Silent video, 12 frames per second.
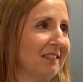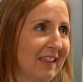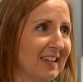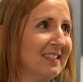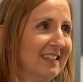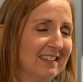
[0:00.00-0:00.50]

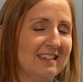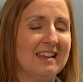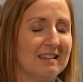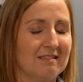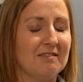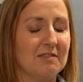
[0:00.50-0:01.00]
selected
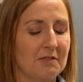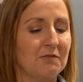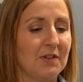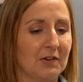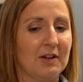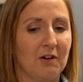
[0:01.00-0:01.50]

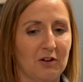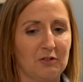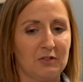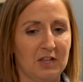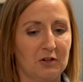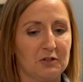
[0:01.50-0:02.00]
and very
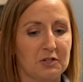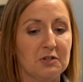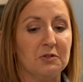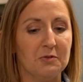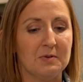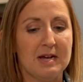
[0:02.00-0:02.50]
honored there
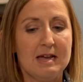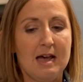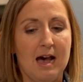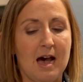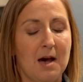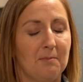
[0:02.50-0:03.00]
too.
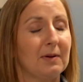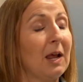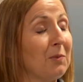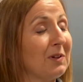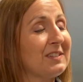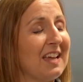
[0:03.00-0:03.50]
But
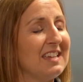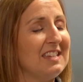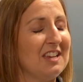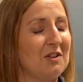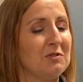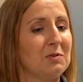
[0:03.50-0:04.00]
I will
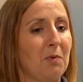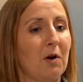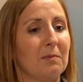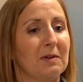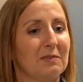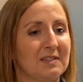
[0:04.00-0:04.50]
say,
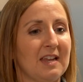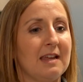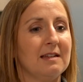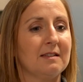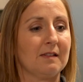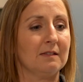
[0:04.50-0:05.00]
Department of
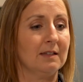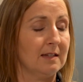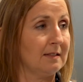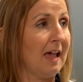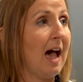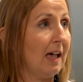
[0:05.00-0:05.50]
State's
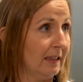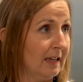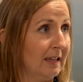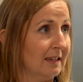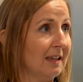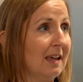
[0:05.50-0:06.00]
Liz
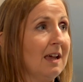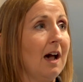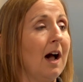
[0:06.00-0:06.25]
Allen,